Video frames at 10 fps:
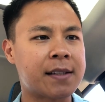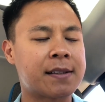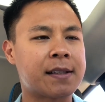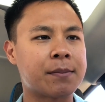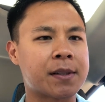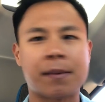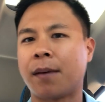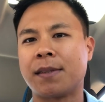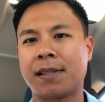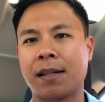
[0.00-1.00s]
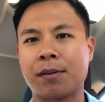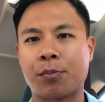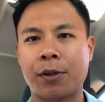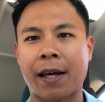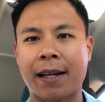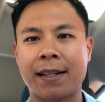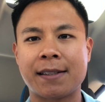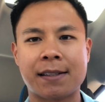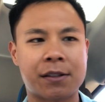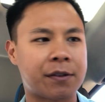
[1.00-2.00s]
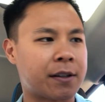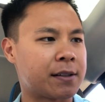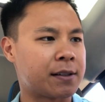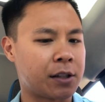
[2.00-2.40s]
sometimes it seems pretty endless as far as